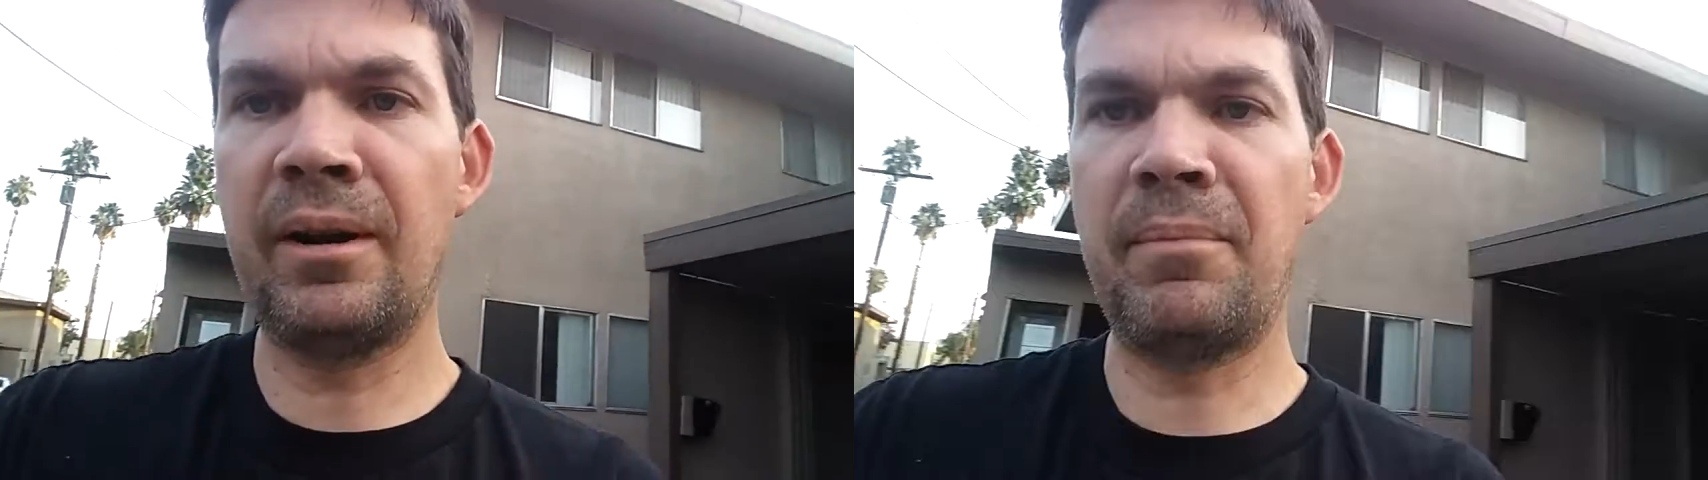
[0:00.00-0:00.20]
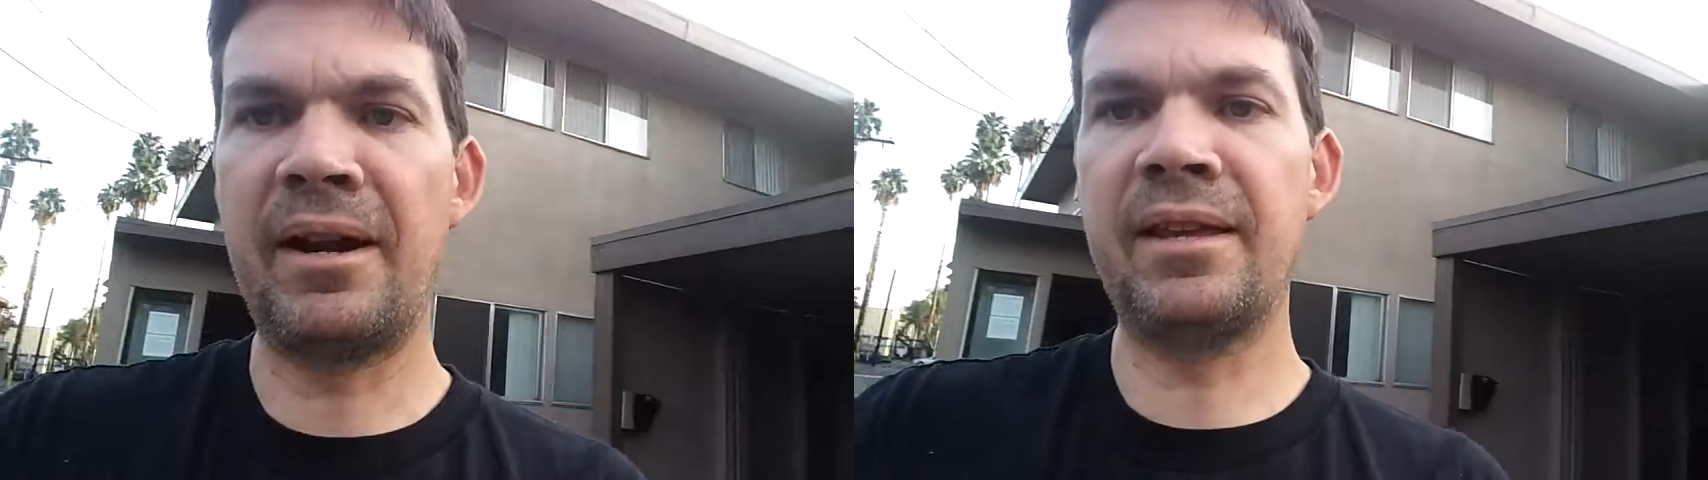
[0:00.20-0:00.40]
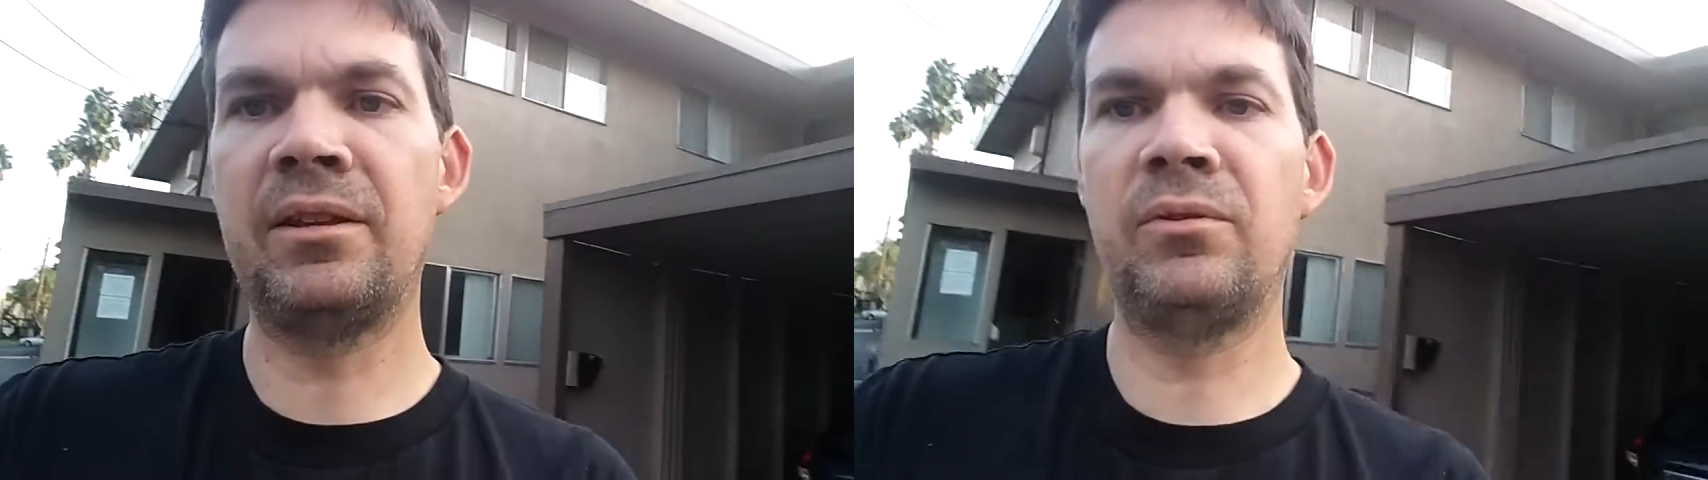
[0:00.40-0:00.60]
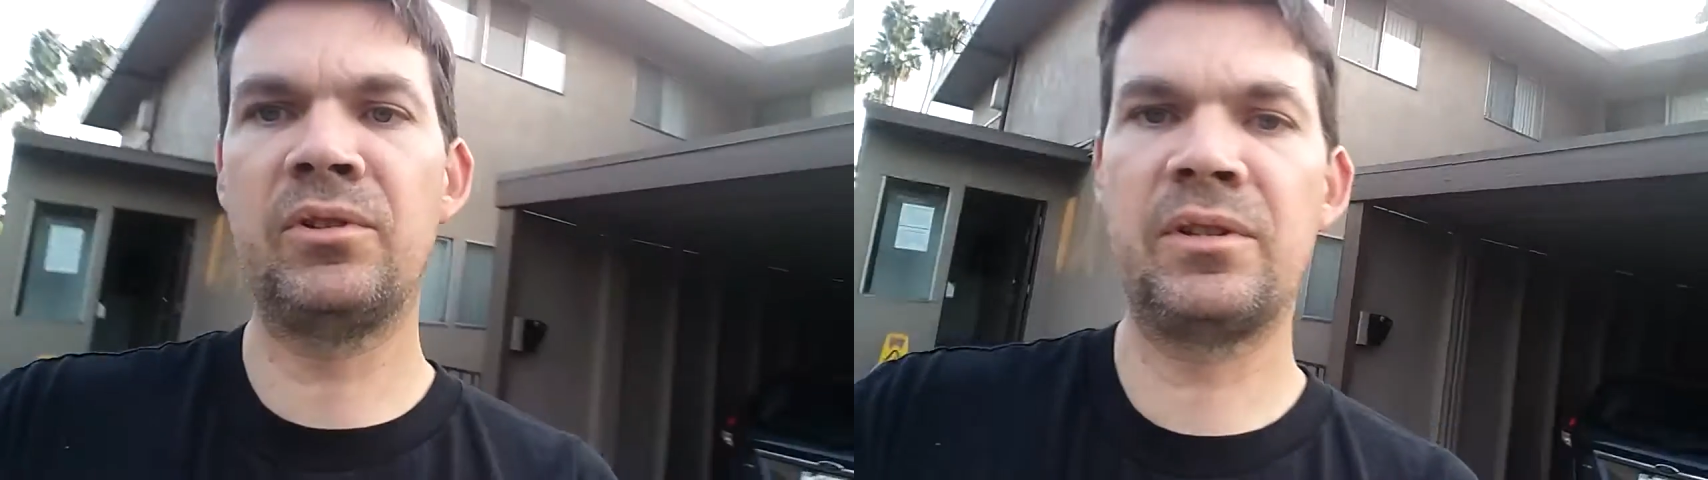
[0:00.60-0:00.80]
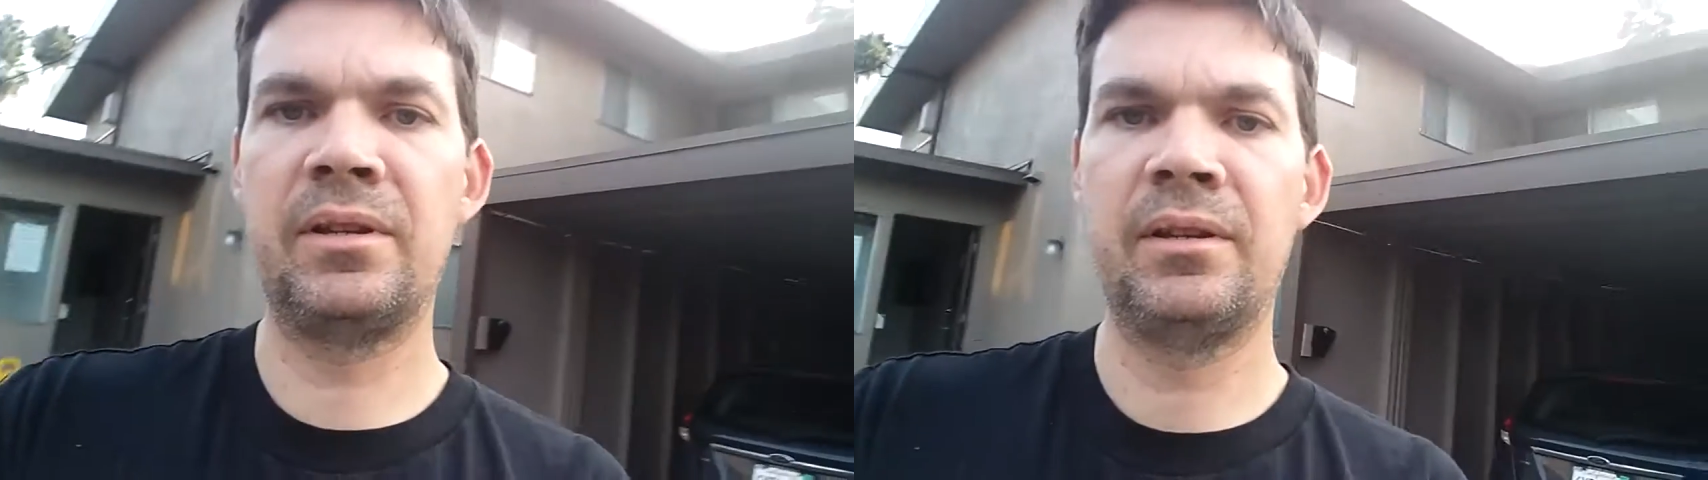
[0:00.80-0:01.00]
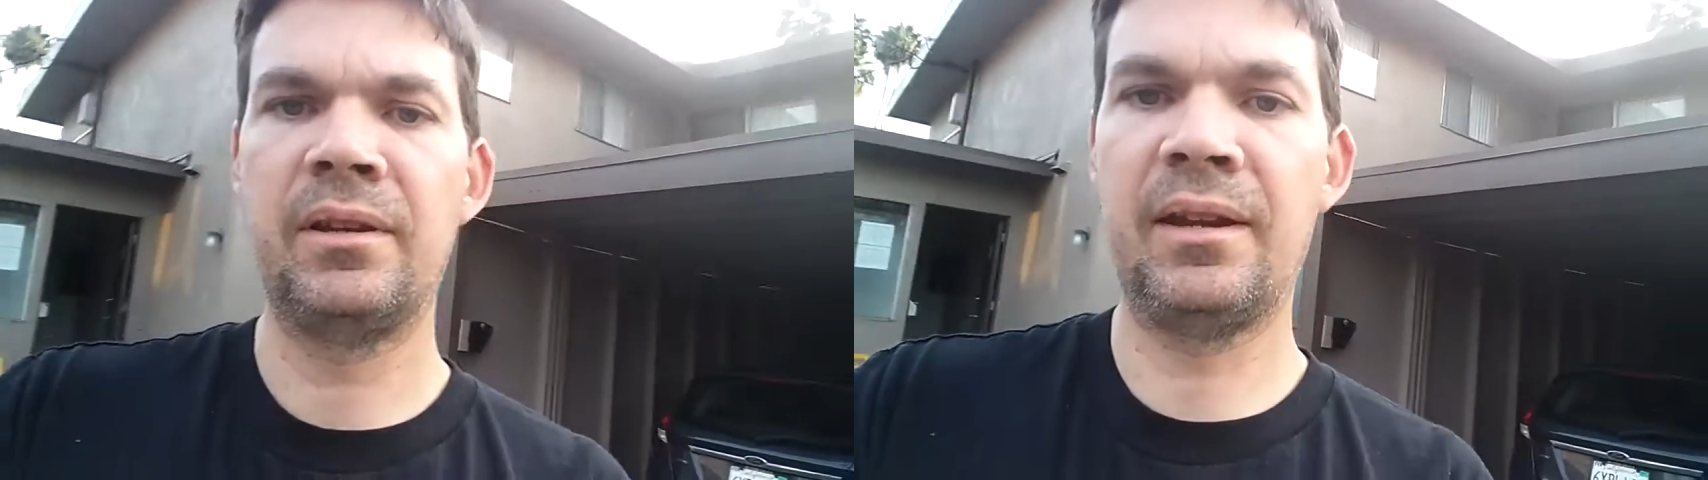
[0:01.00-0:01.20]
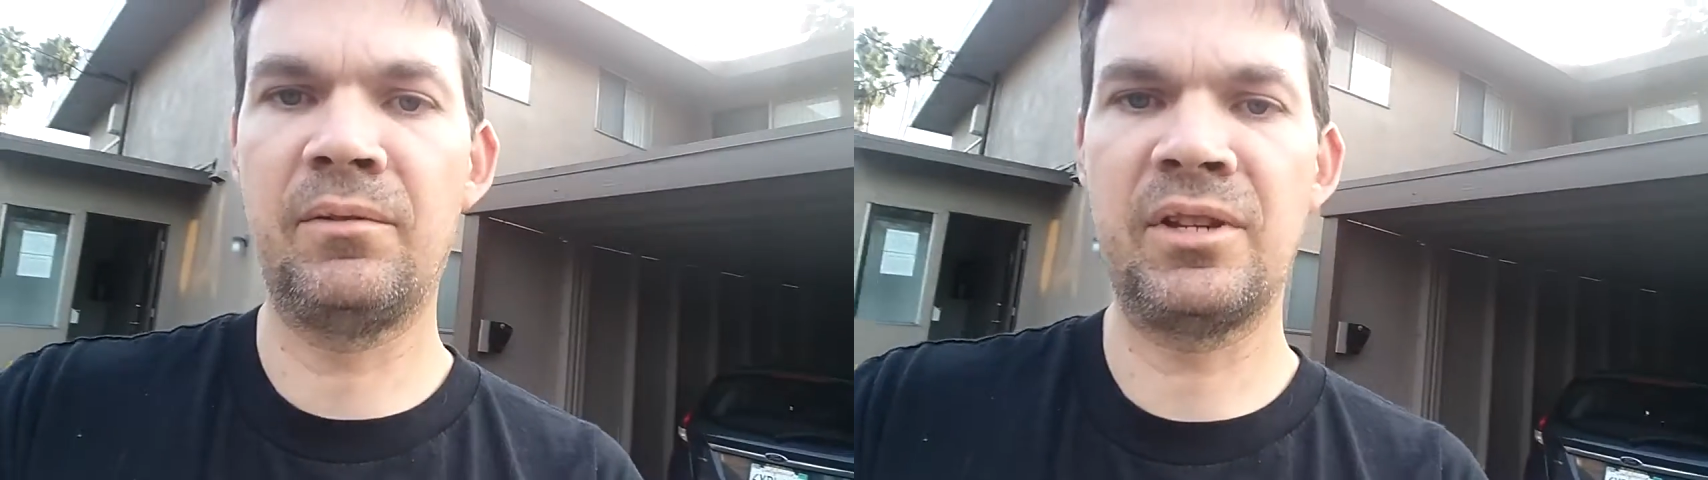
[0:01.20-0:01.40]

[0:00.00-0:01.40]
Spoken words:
I bought it used, and it